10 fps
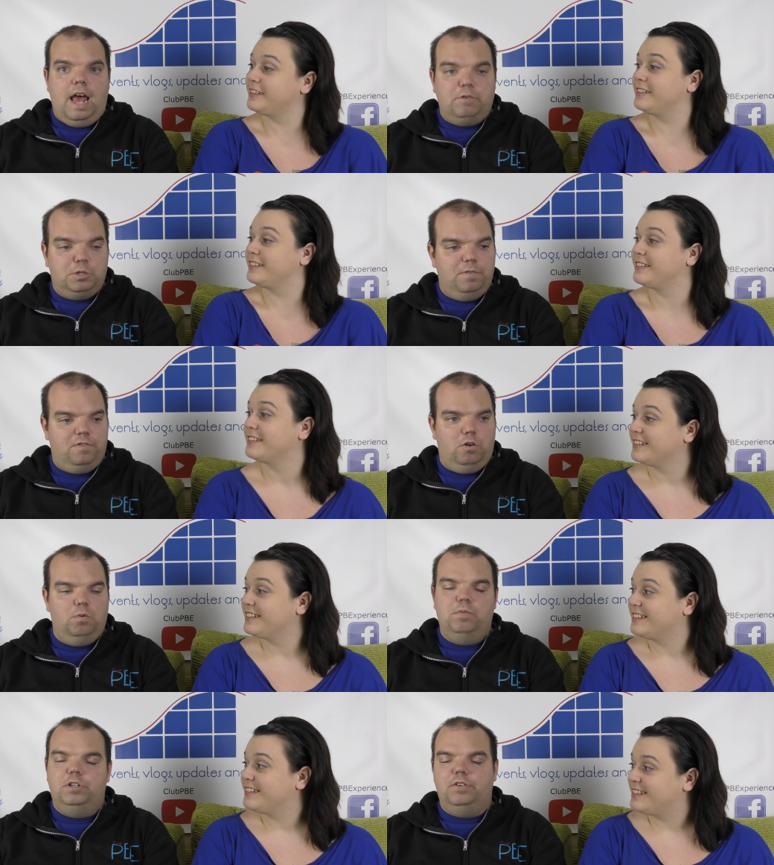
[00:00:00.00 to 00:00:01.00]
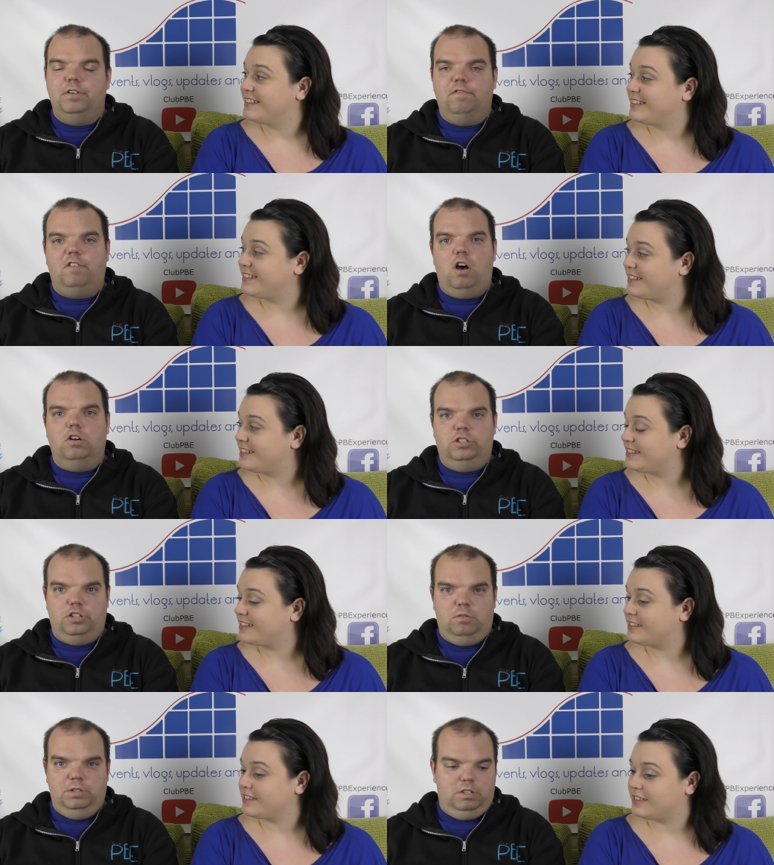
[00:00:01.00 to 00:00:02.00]
Speaker 1: that was before we were doing vlogs,
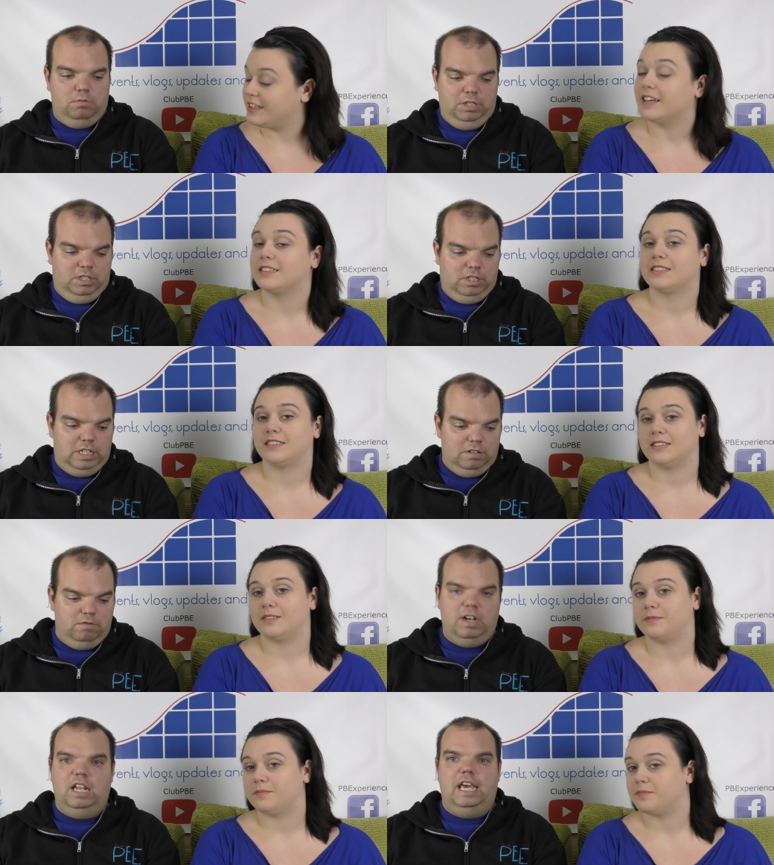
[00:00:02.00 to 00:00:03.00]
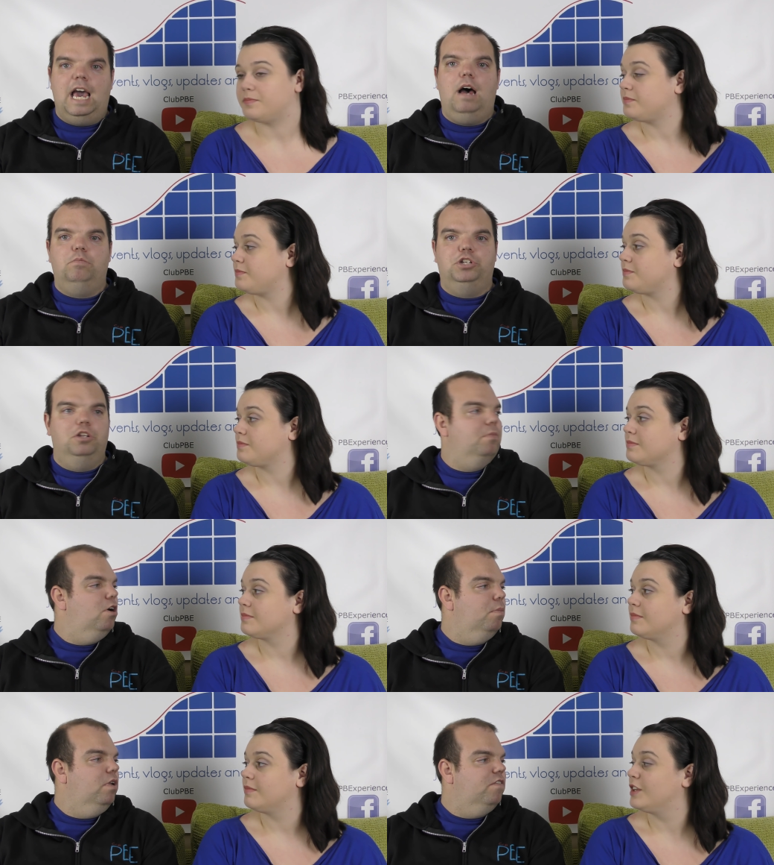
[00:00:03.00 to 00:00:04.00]
so we yes. we didn't really capture the
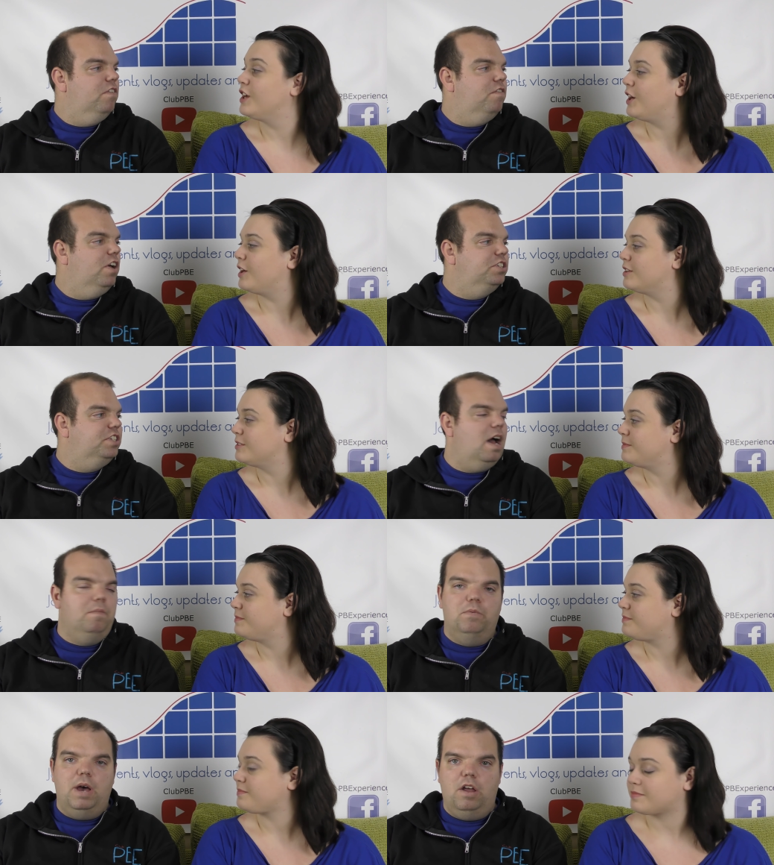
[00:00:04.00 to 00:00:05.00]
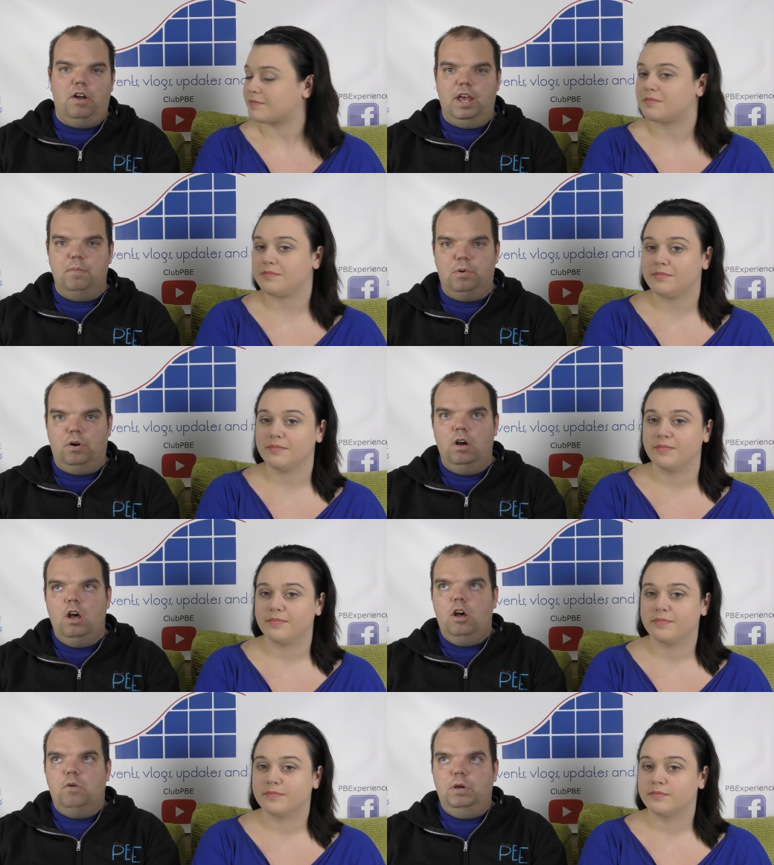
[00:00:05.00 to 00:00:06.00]
moment of no. the first time we went on it, but
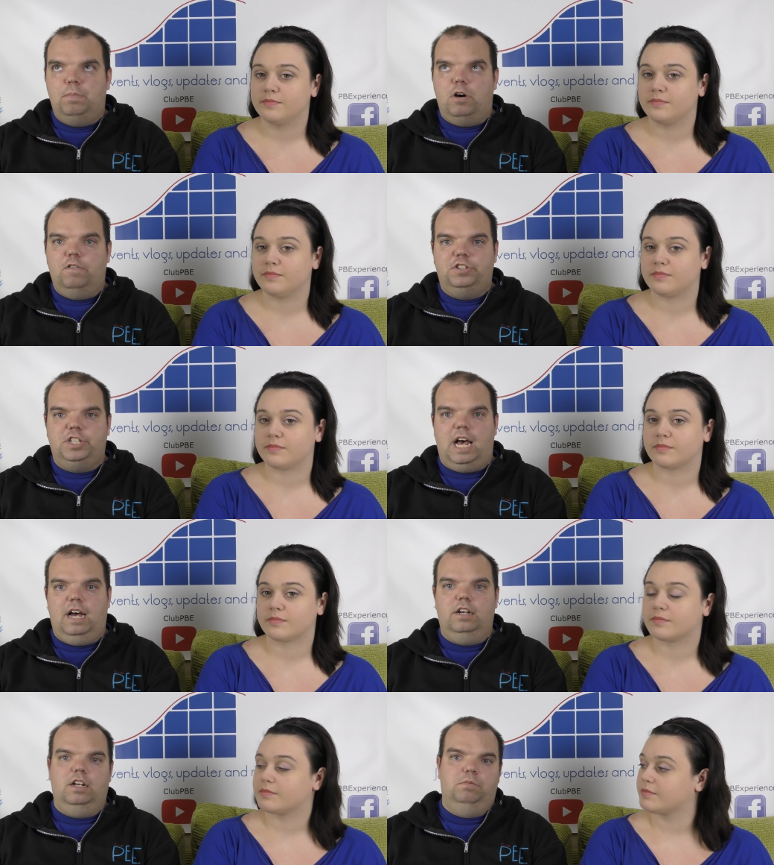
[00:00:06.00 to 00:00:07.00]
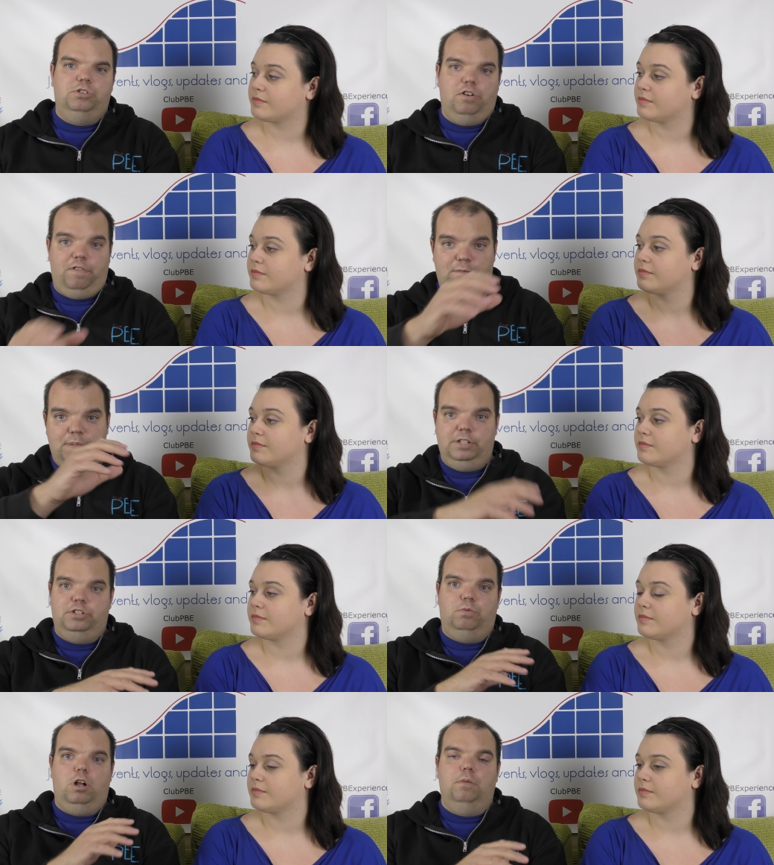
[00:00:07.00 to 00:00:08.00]
we both sat, and I'm sure if you've been
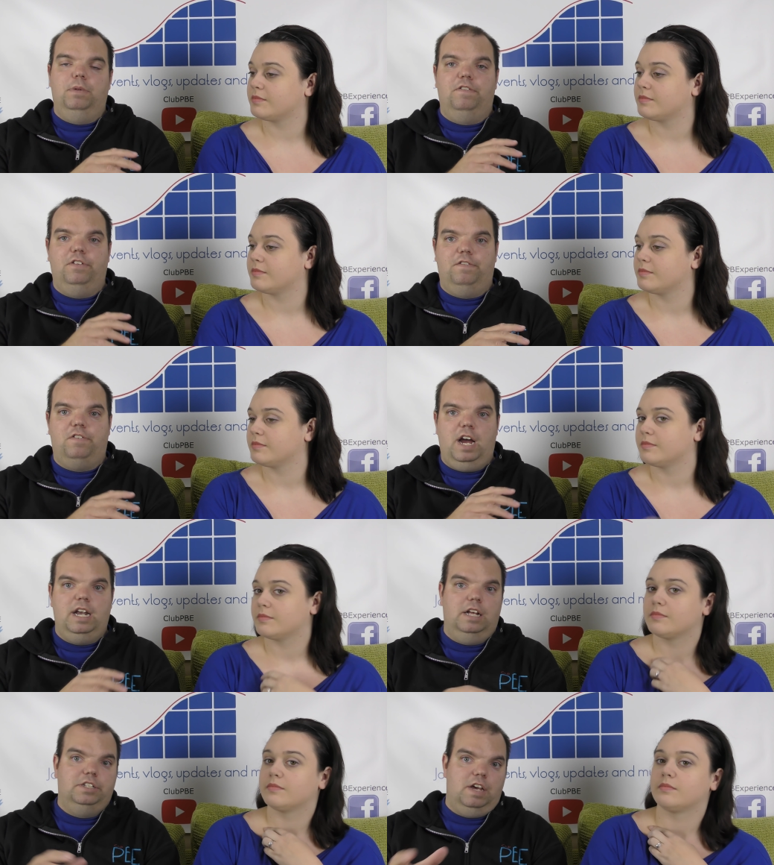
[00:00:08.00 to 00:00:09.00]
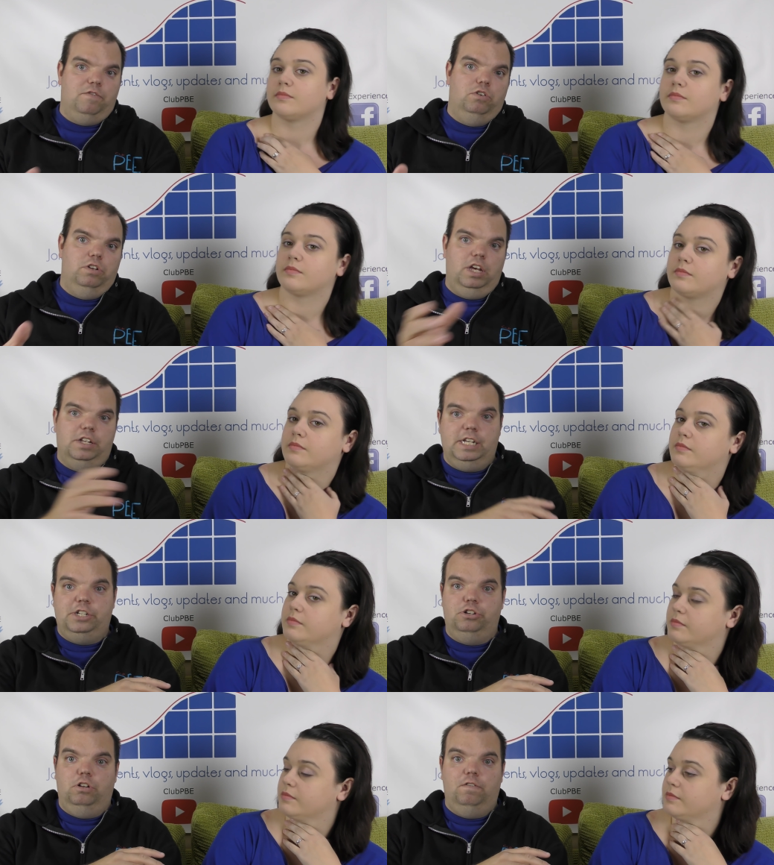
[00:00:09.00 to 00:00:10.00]
to Walibi for the Fright Nights, they have all the
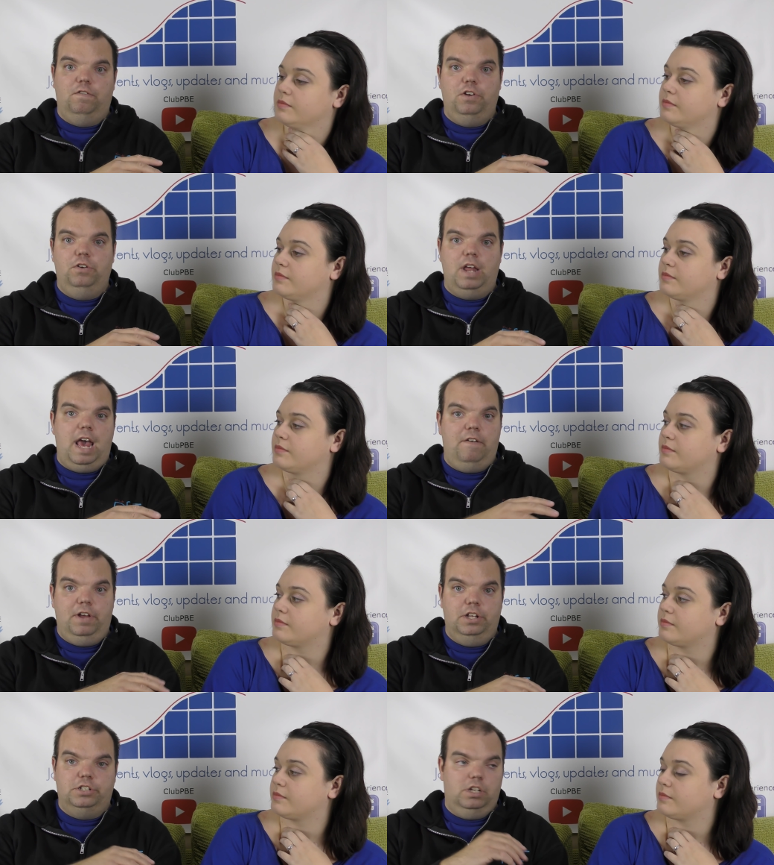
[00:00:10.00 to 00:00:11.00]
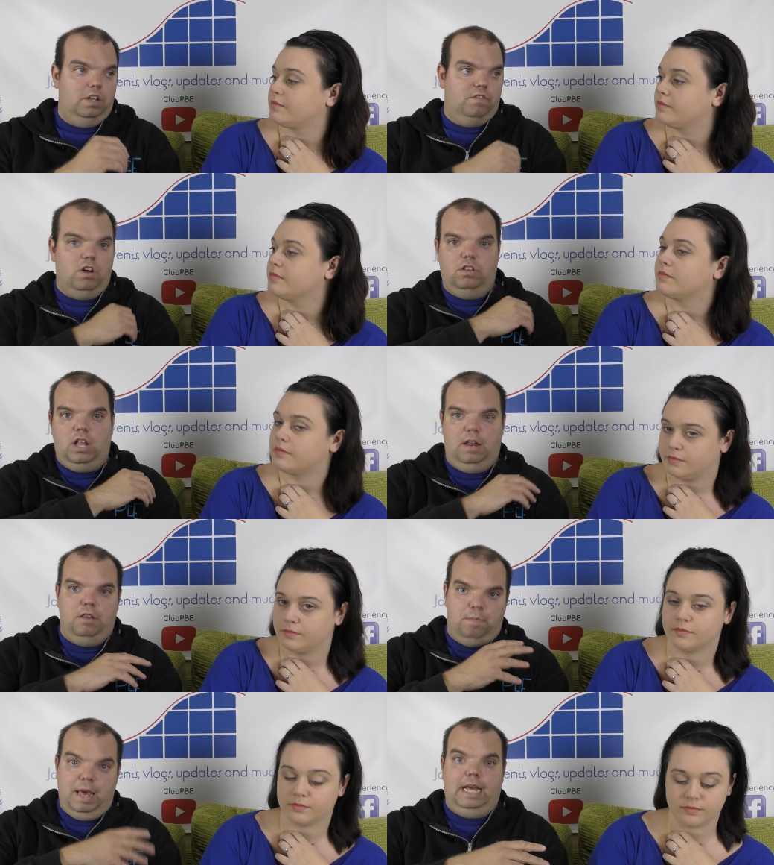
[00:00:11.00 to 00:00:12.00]
additional food areas, and they've got like mm
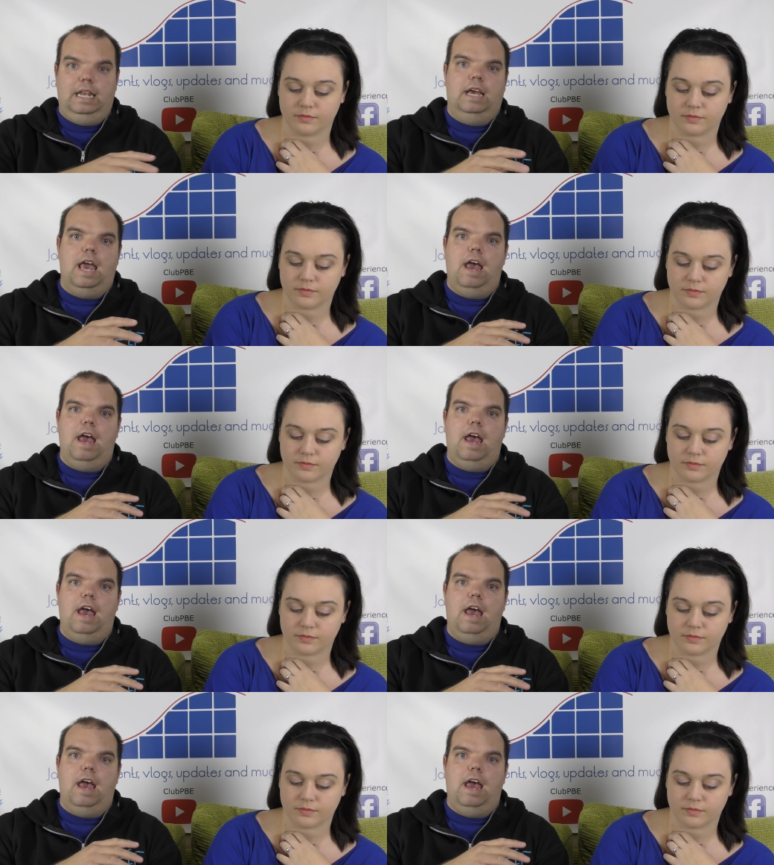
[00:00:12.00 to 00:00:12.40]
-hmm. the mm-hmm. picnic